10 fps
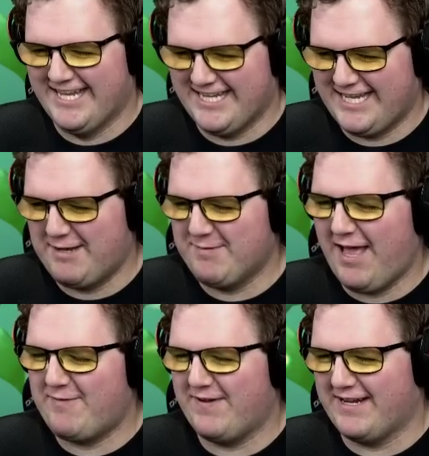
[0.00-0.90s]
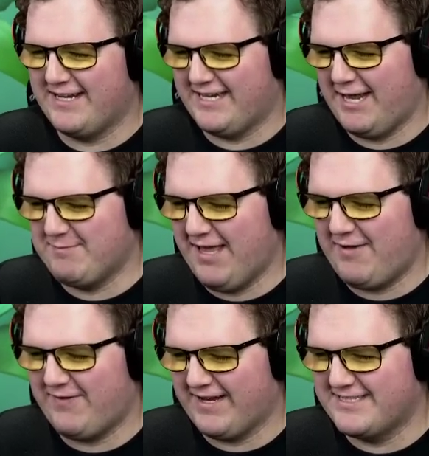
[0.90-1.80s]
You keep laughing. Keep
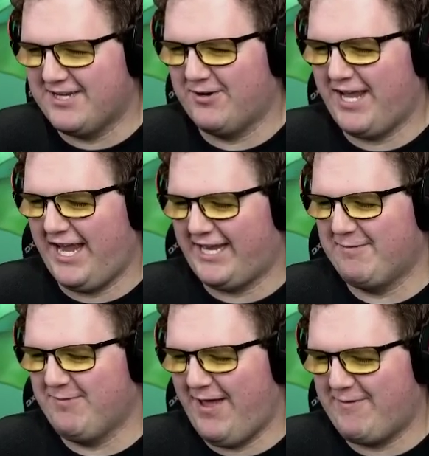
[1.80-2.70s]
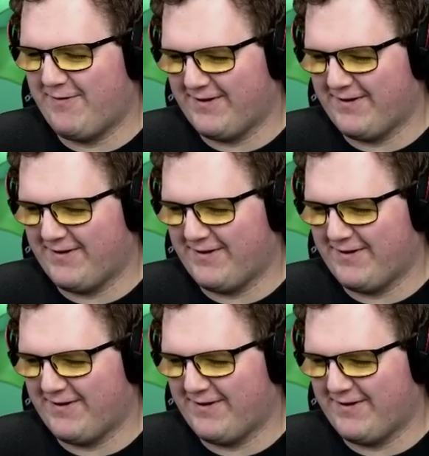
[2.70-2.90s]
laughing. It's okay. Yeah, keep laughing.